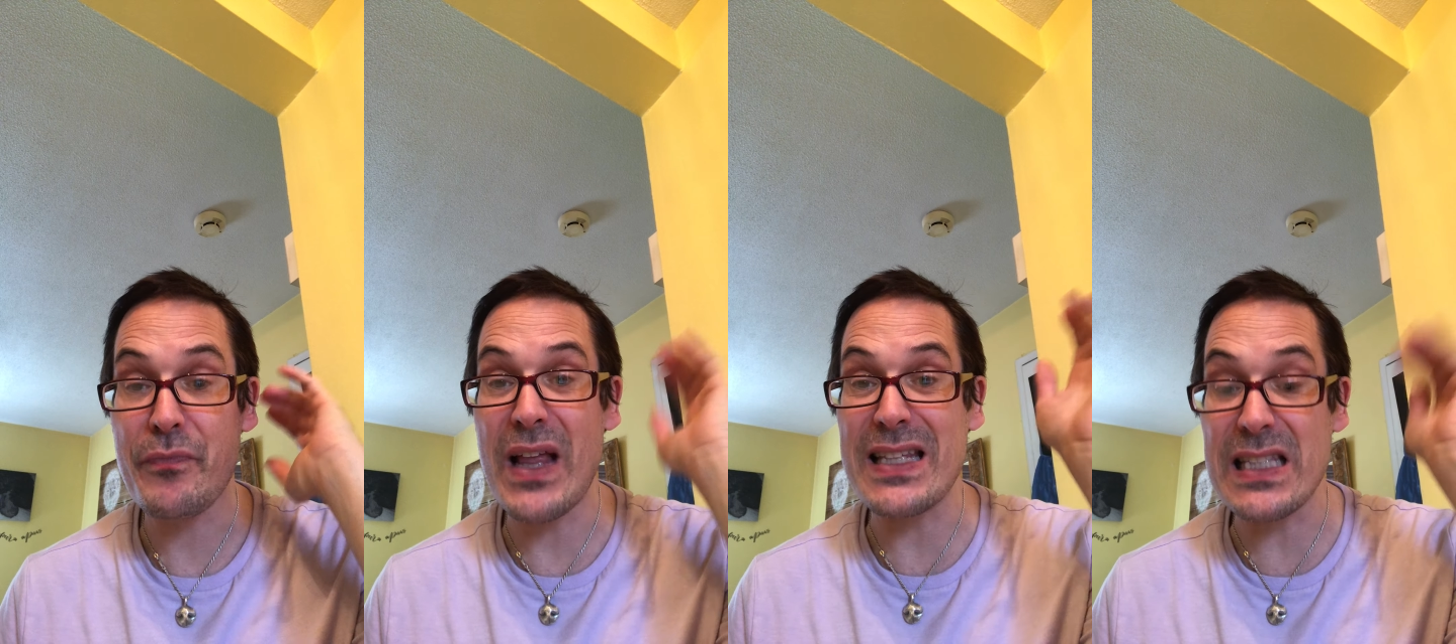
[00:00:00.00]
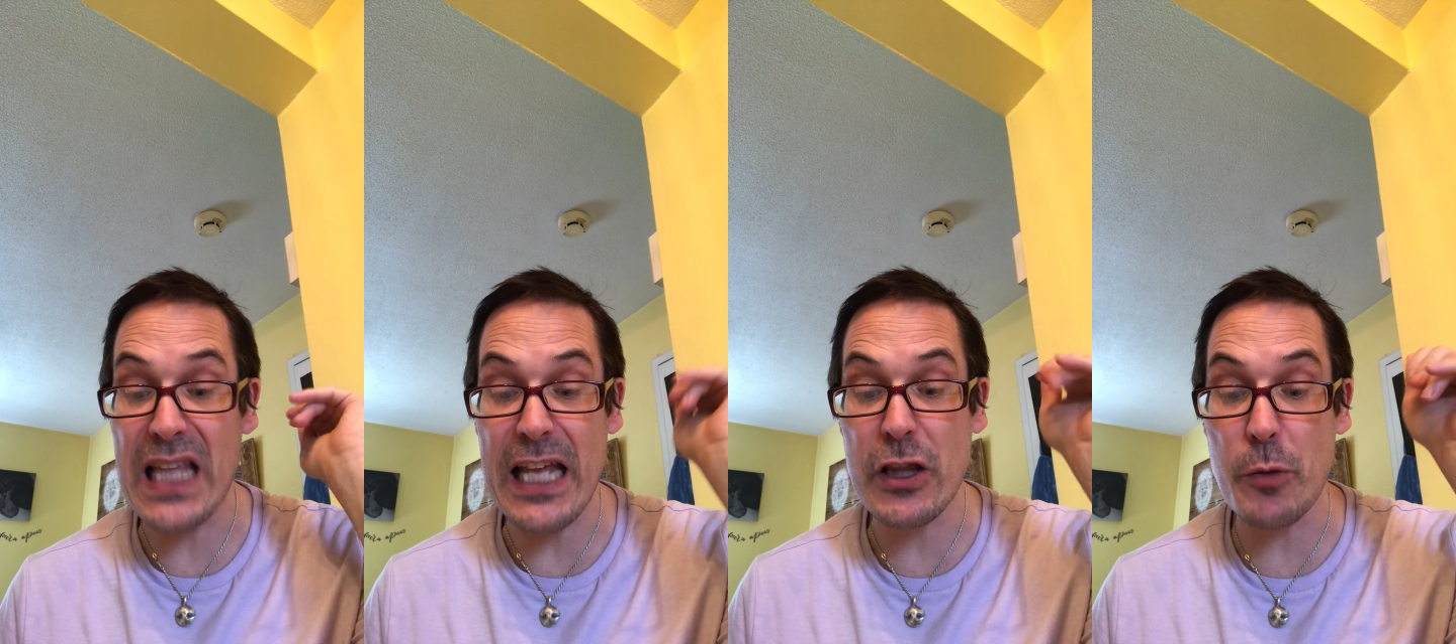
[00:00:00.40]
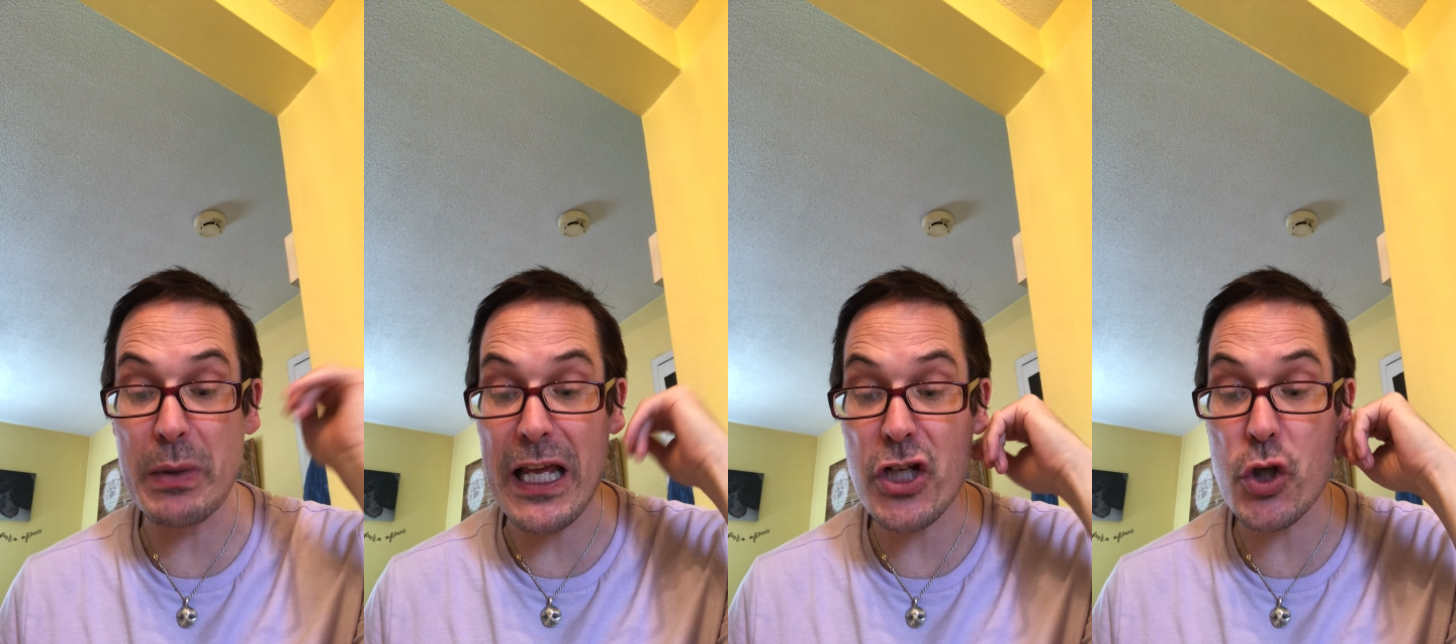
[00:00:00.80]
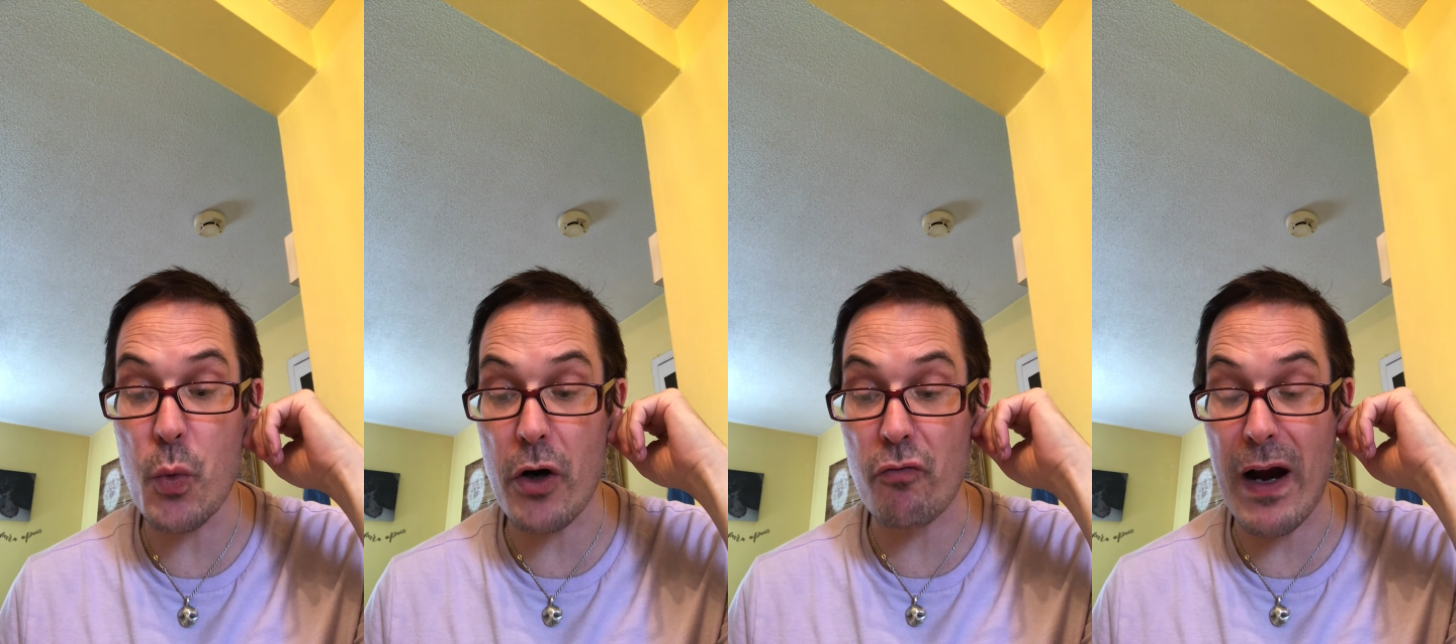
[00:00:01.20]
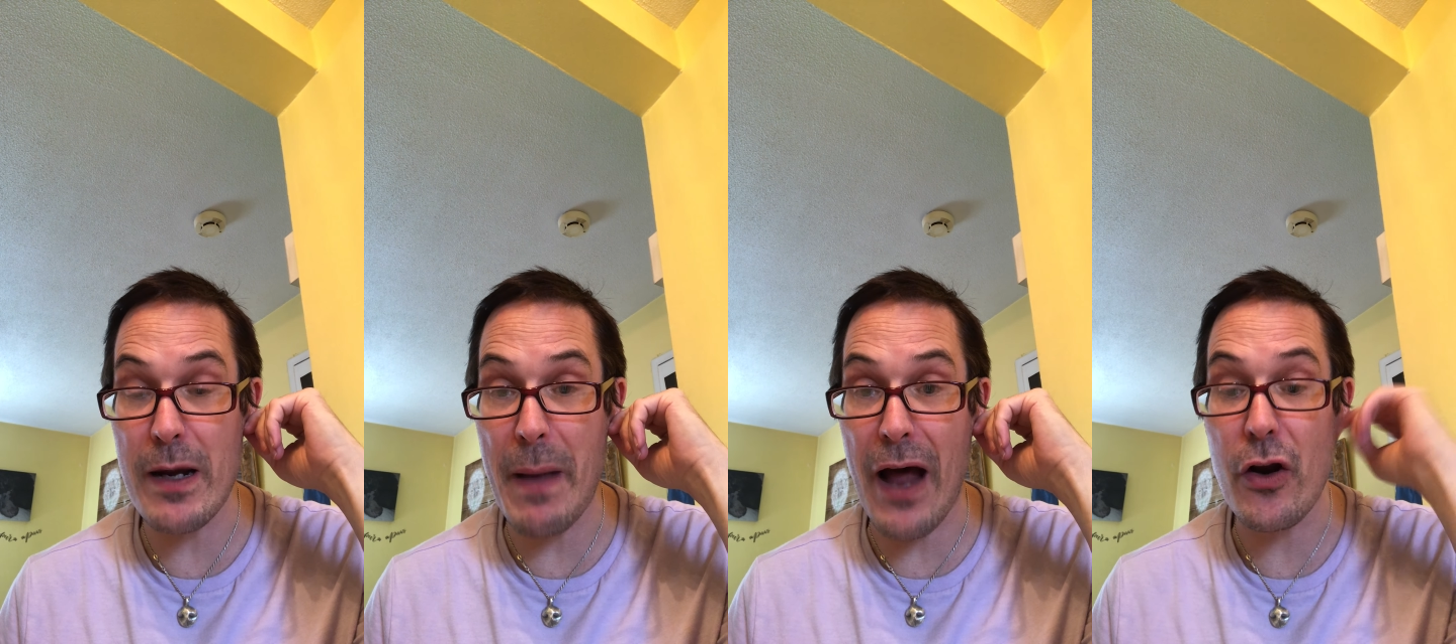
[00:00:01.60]
that's like the place you want to
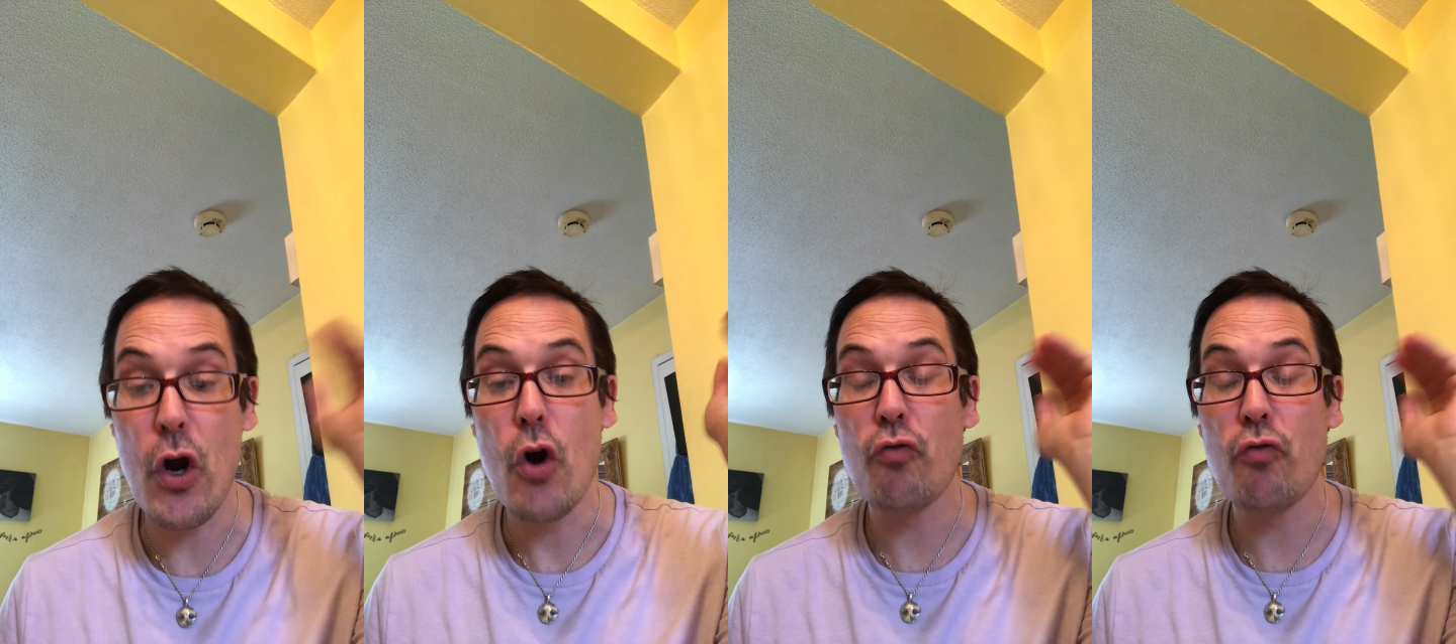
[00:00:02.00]
write about.